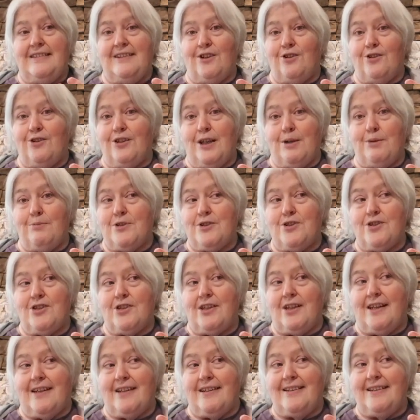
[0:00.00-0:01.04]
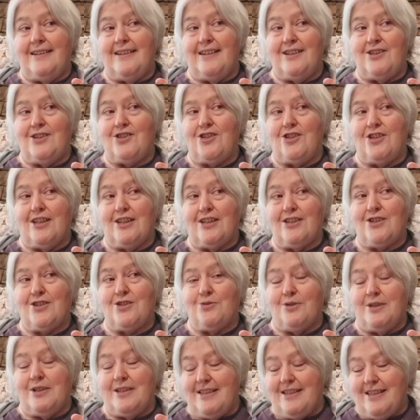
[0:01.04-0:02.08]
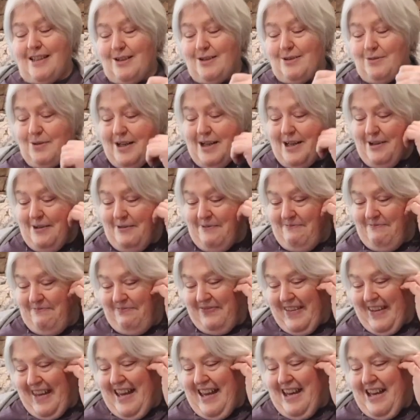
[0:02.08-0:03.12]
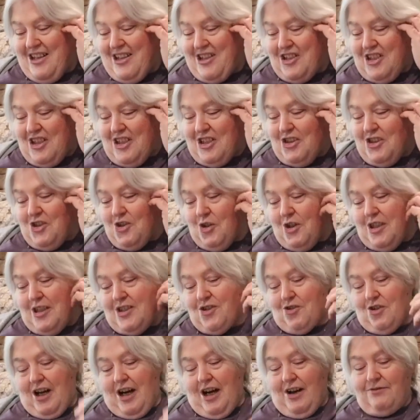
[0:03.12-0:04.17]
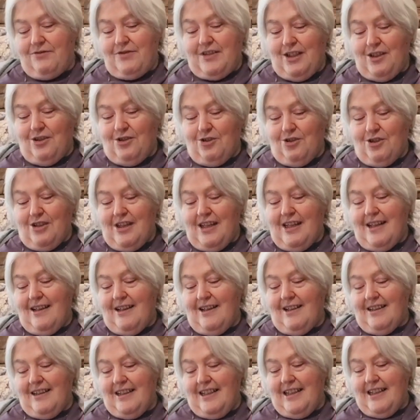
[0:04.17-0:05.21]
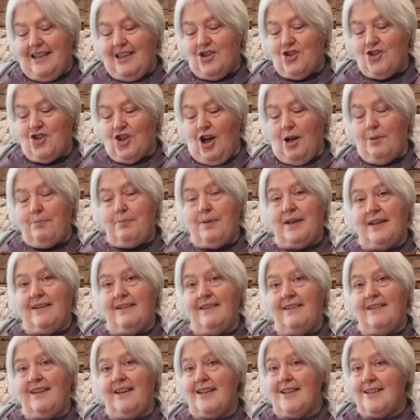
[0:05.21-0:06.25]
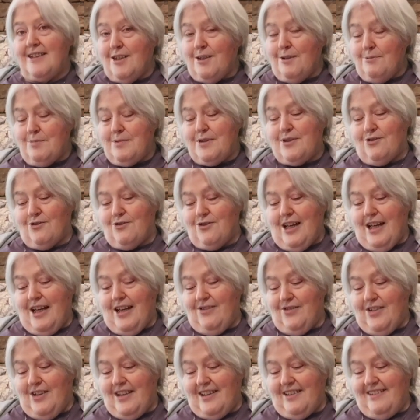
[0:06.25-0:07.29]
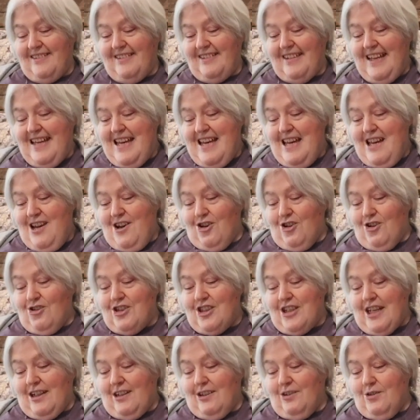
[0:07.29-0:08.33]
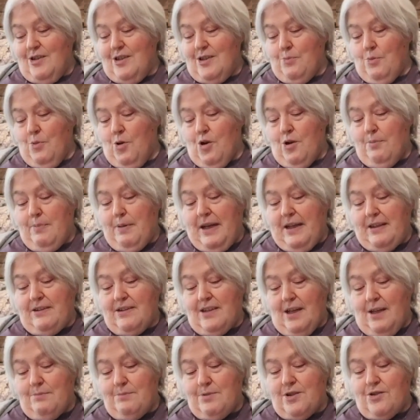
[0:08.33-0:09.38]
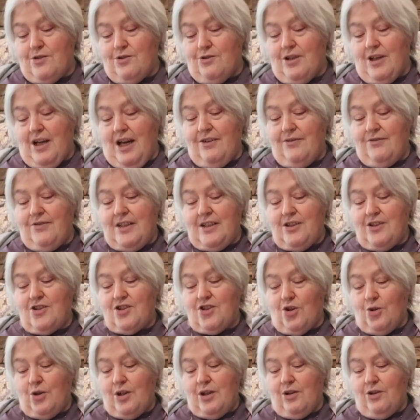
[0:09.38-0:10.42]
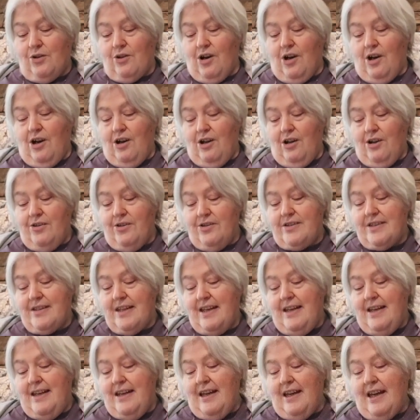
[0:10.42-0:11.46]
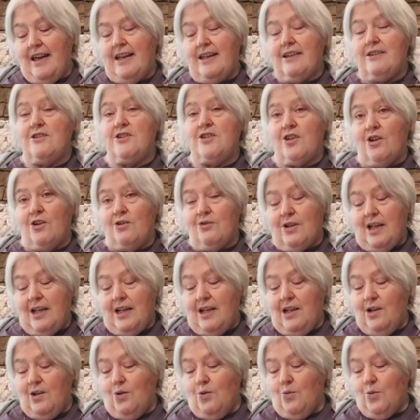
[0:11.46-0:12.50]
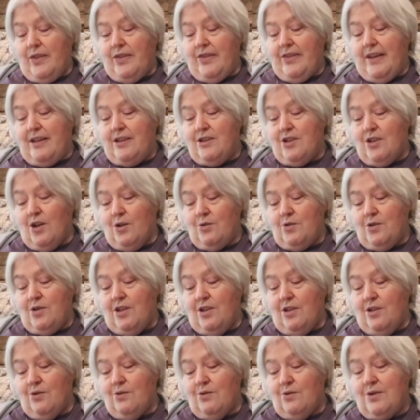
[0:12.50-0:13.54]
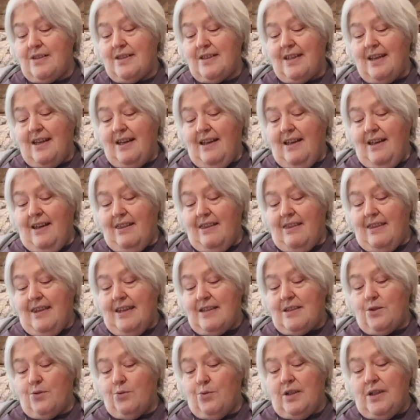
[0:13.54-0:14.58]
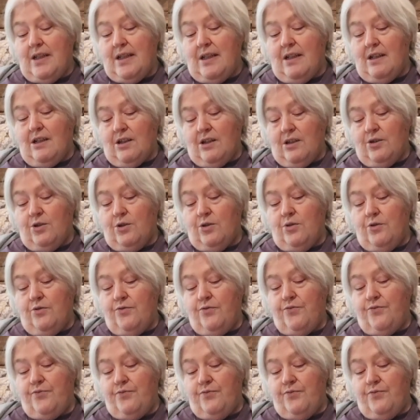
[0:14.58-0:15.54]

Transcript: her name is Shannon, and she has twins as well. She enjoys crafting, cooking, cleaning, shopping, and dumpster diving. Her channel is more about dumpster diving, showing her hauls, and donating what they don't use. This would include